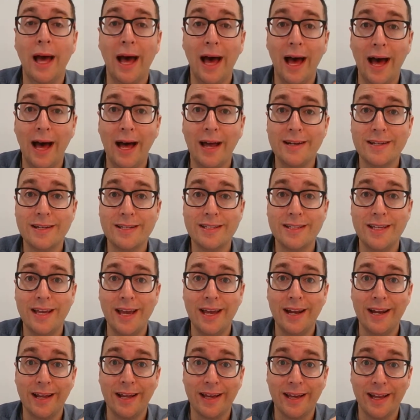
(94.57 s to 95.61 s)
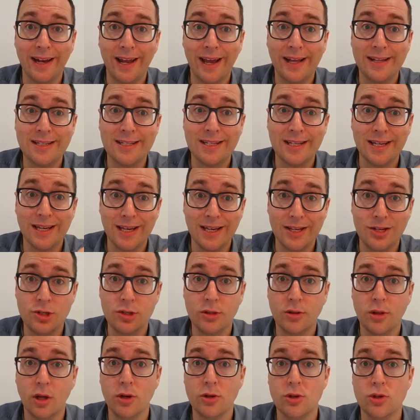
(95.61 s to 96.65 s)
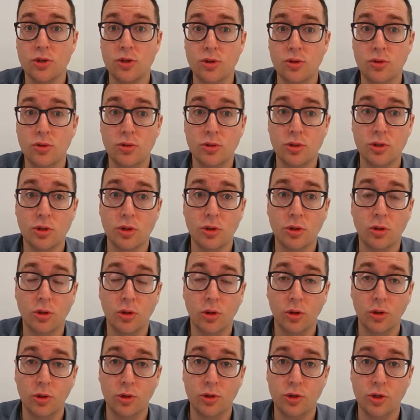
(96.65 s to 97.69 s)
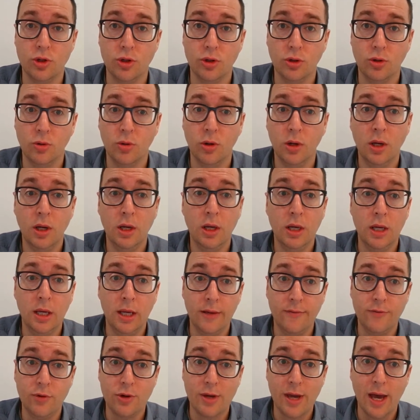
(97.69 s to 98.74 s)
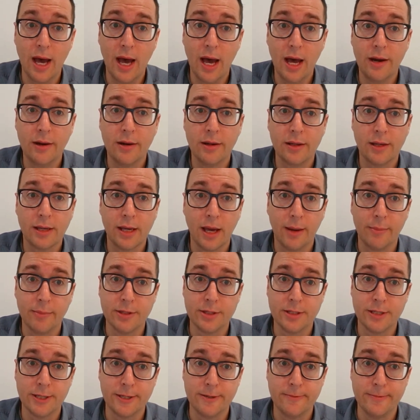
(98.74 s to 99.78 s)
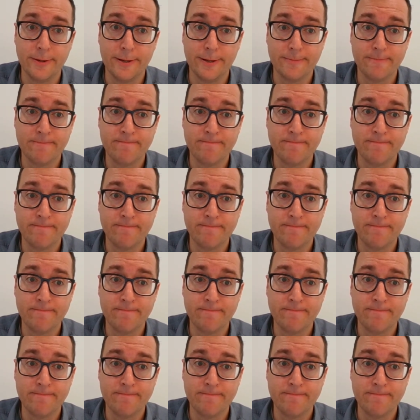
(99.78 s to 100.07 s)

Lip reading: understand and can answer each of those students learn to. If you can't, come and see me.